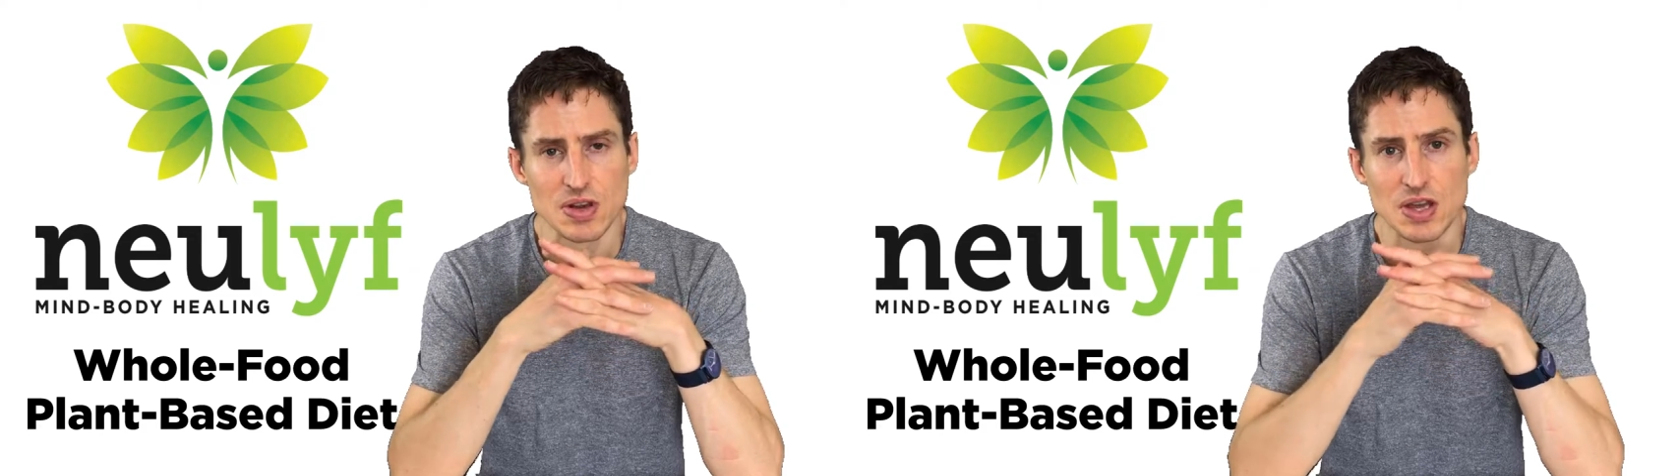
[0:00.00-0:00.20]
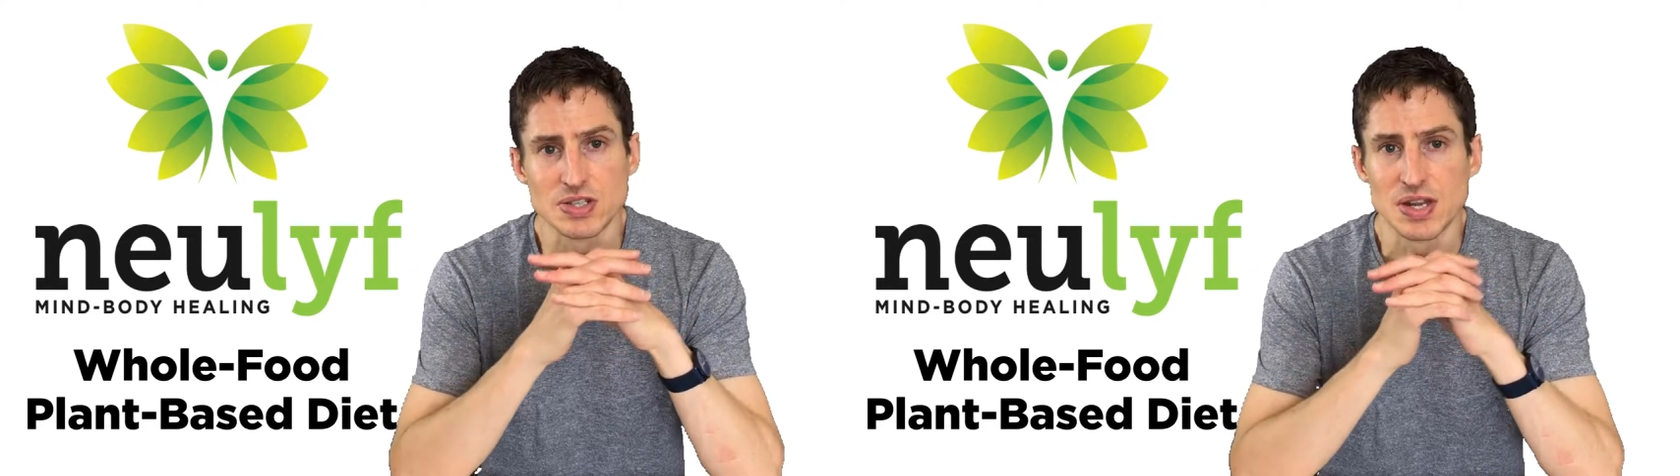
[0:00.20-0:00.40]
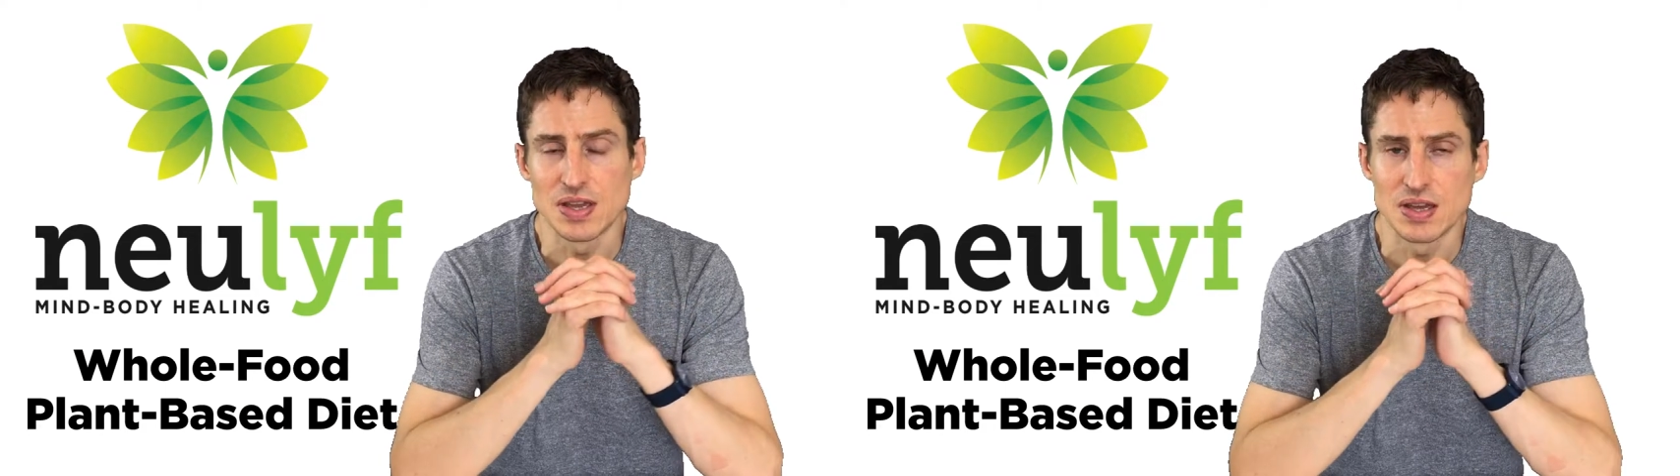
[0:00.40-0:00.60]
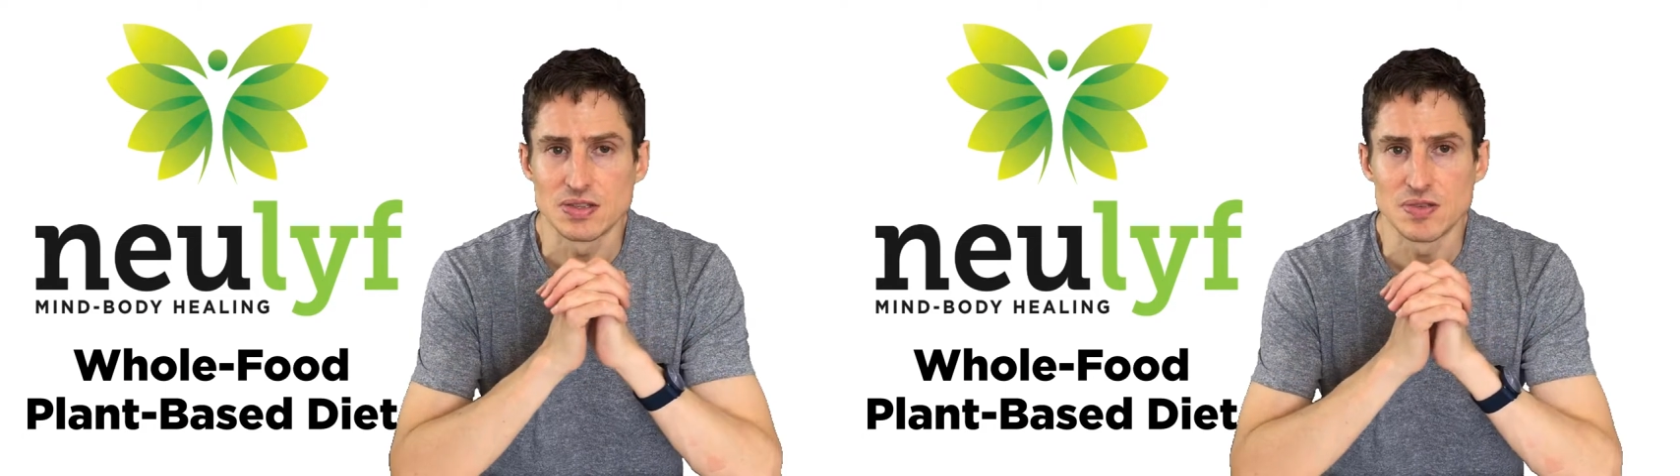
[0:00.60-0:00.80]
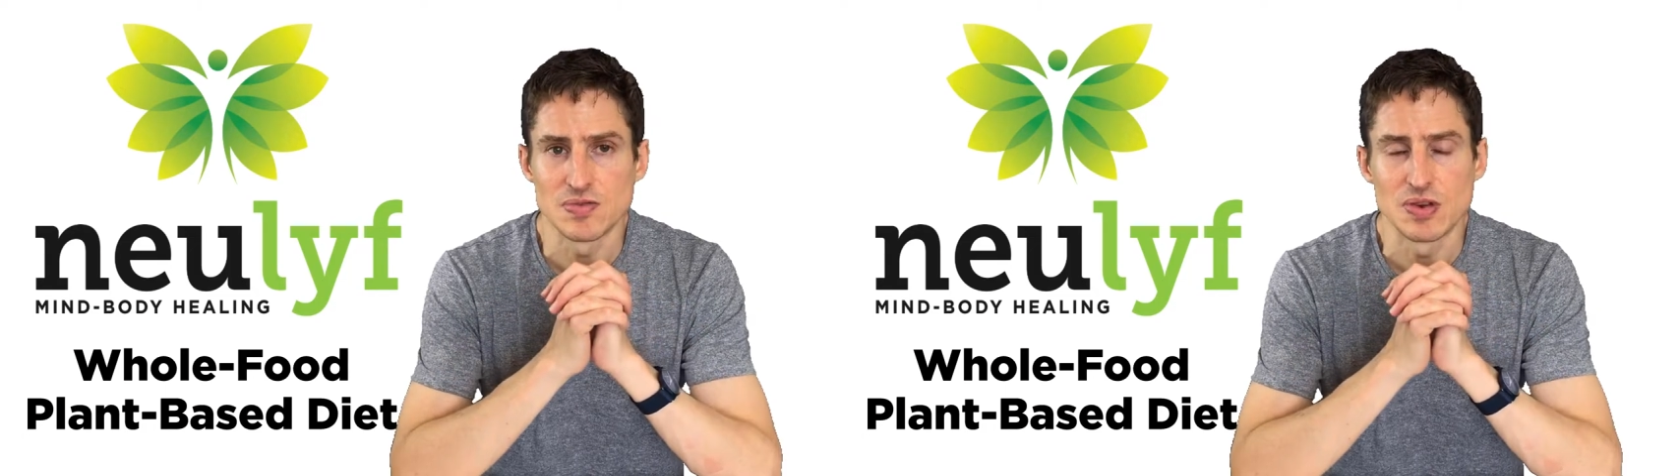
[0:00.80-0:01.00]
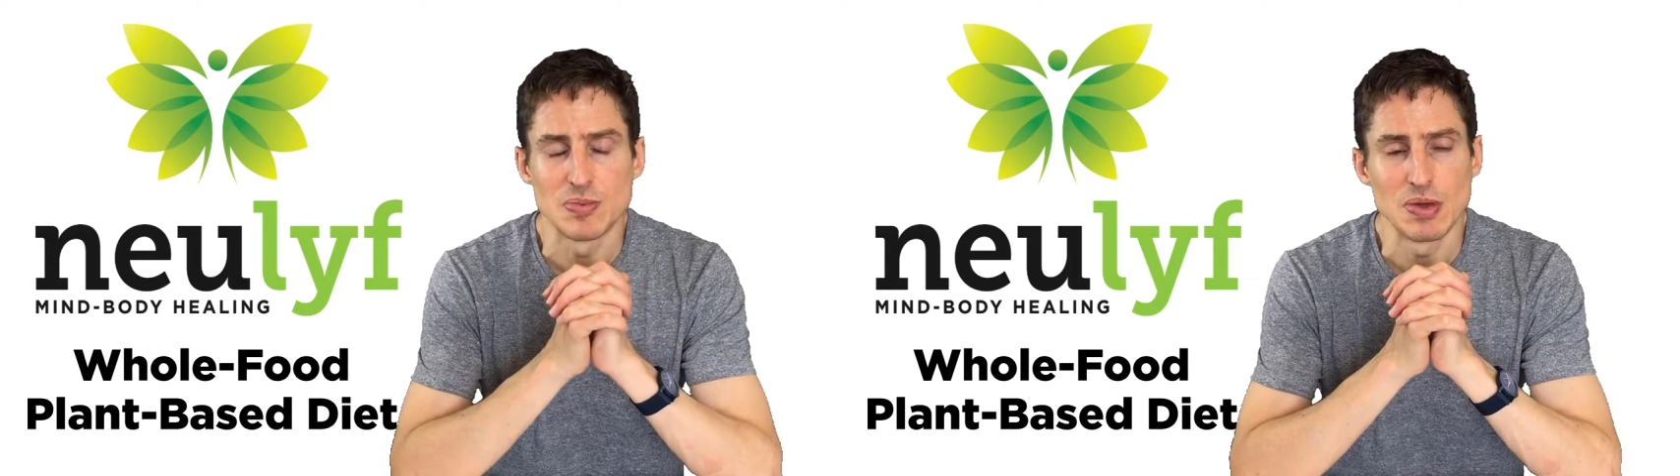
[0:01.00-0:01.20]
largely cancer-free